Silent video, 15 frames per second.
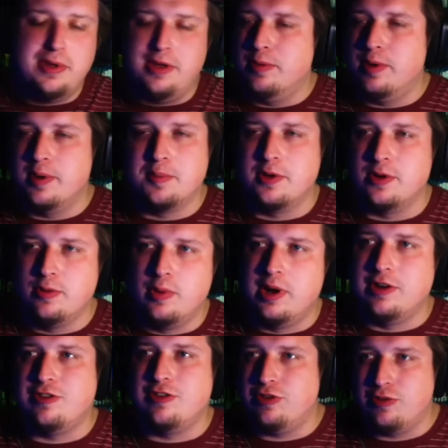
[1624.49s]
where I'm going to
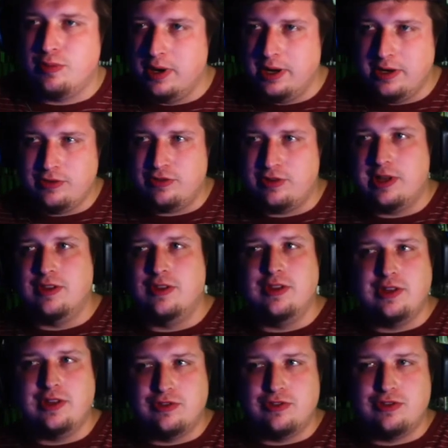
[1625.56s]
watch it twice at
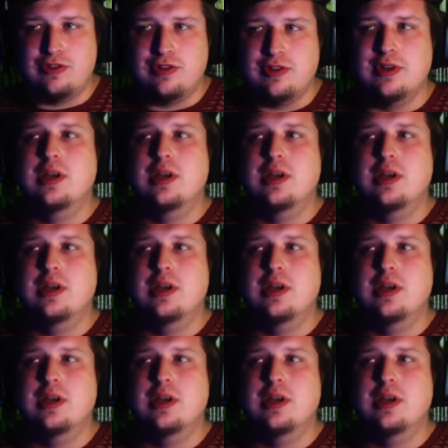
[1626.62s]
least.